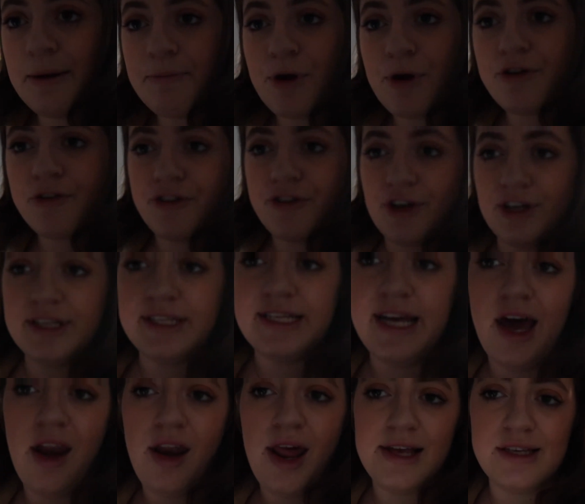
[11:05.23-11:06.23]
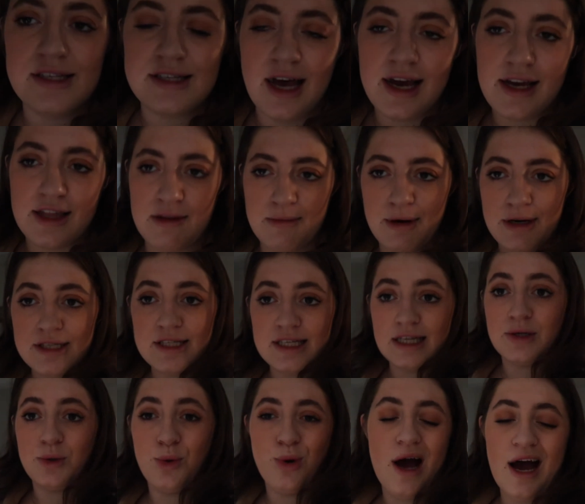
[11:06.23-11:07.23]
approval for content is like the most
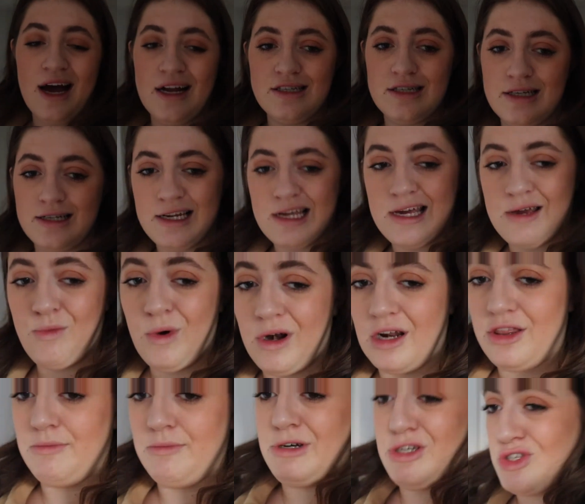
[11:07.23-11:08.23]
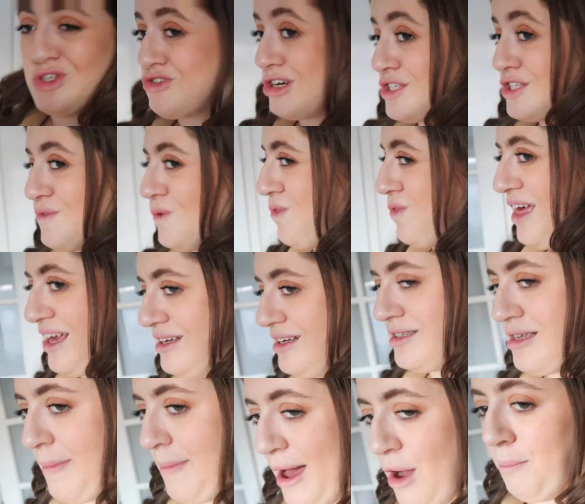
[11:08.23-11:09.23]
single-handedly one of the most stressful
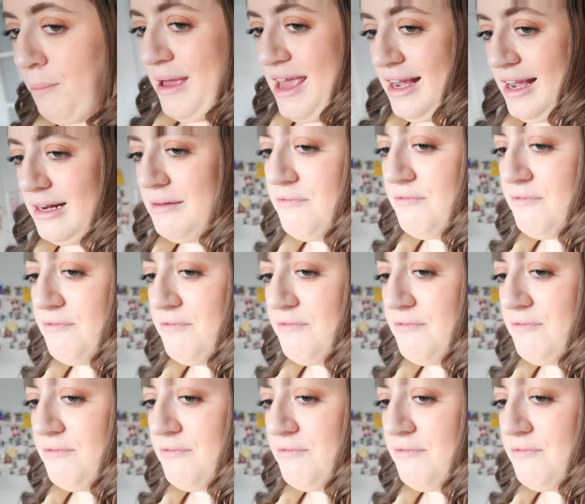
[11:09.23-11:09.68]
things about being an